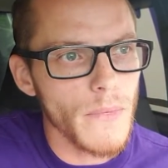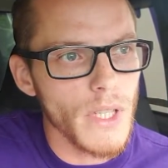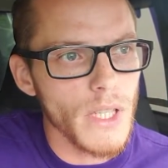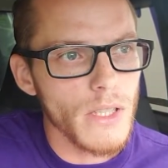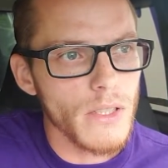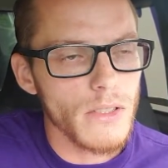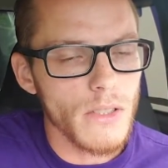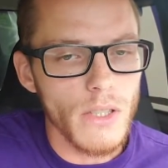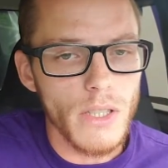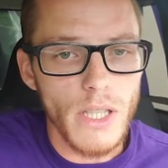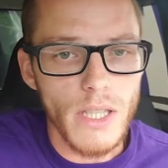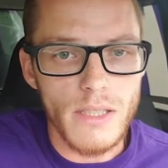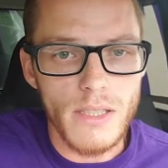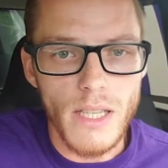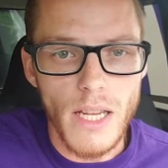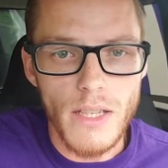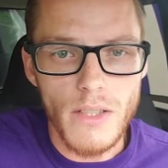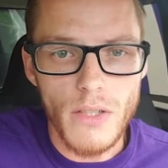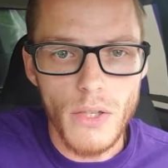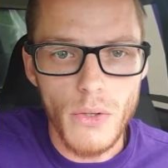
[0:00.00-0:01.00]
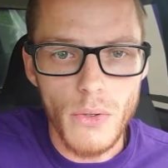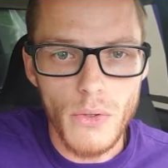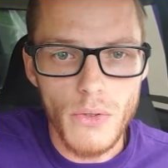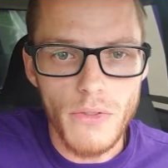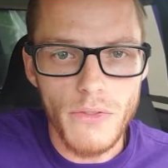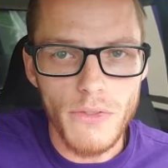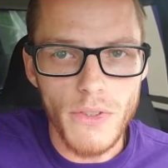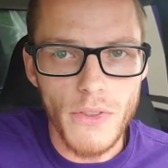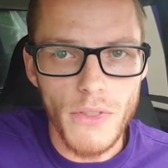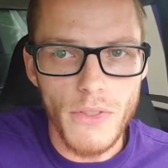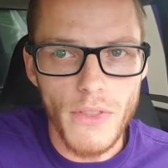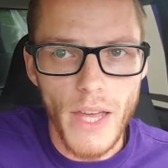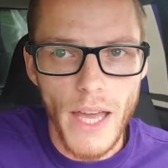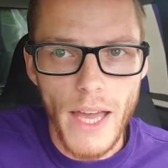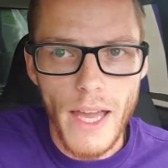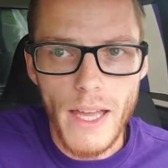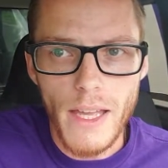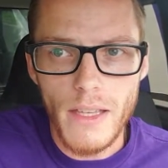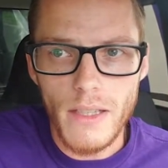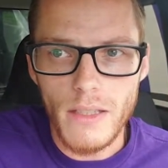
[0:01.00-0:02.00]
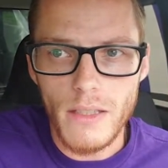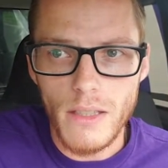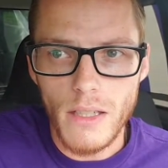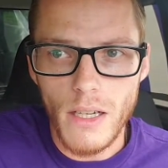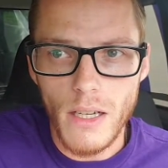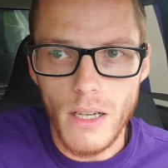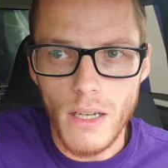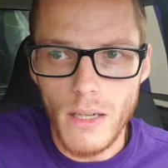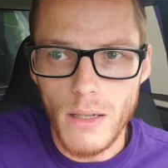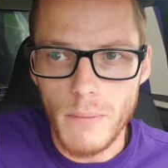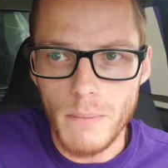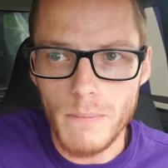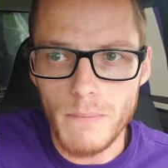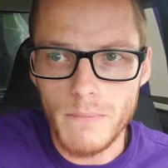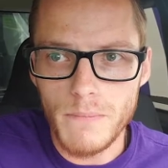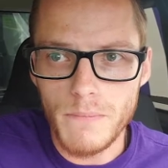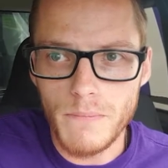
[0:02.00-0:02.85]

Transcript: So yeah, stay tuned for that, and